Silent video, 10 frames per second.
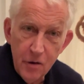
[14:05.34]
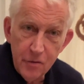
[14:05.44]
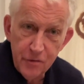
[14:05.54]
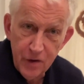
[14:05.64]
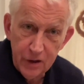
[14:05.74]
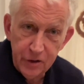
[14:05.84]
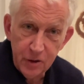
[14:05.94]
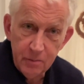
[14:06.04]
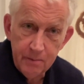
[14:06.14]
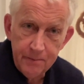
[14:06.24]

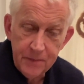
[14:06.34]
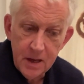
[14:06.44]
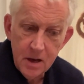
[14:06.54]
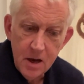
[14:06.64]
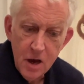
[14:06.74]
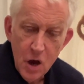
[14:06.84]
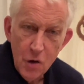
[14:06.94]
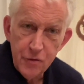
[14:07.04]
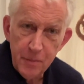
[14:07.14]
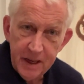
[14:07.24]
volume
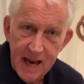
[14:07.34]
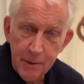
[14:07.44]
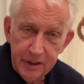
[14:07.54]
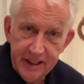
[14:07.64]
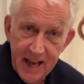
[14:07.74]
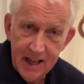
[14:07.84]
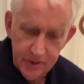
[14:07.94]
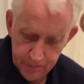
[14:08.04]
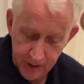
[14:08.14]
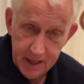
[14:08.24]
for being able to
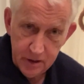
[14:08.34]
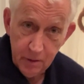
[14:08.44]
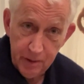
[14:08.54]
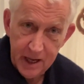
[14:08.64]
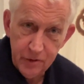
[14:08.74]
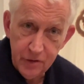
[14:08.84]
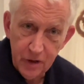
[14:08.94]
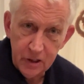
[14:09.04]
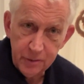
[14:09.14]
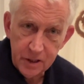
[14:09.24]
play on the
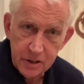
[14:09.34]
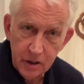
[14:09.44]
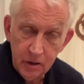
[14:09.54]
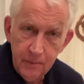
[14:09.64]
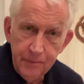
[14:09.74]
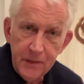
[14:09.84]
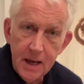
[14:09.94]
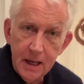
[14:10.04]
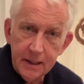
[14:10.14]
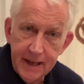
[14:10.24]
volume control
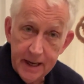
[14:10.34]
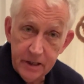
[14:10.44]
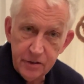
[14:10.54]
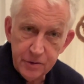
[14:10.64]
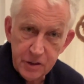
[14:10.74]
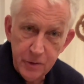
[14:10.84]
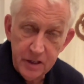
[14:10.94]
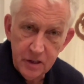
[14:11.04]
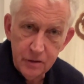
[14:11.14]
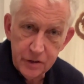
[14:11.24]
and get into a sweet
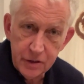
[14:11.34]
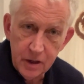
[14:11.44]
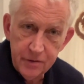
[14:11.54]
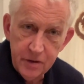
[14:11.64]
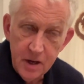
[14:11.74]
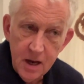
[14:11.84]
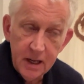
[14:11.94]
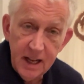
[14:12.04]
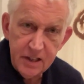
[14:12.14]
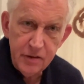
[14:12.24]
overdrive.
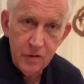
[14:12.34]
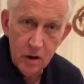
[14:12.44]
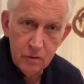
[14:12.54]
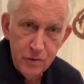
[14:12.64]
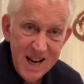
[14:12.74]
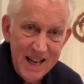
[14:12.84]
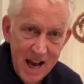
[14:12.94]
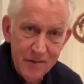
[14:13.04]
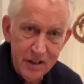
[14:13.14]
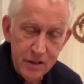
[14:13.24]
Unless you've got a really
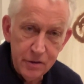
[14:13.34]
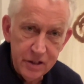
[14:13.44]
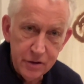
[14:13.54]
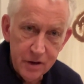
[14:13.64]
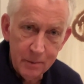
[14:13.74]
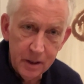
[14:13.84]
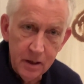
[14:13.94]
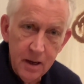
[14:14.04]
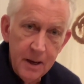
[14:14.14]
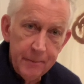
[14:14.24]
heavy duty drummer,
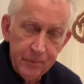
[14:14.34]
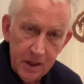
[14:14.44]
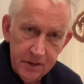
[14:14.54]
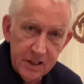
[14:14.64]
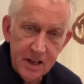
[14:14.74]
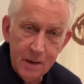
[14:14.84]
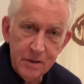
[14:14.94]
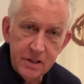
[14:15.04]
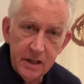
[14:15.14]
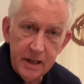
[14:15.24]
this amp is
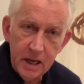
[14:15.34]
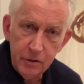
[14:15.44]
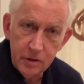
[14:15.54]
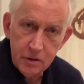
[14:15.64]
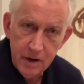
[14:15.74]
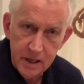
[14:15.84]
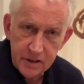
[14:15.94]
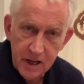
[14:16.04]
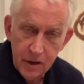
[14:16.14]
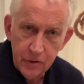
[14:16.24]
going to get you a great
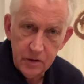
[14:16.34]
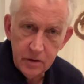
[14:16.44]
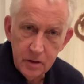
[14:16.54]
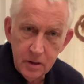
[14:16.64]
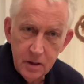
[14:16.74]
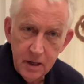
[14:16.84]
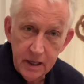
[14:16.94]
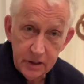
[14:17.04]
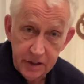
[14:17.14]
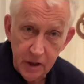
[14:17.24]
sound in a
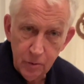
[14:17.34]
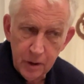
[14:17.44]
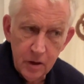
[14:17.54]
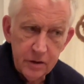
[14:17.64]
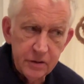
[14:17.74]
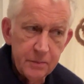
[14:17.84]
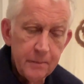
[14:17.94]
single box,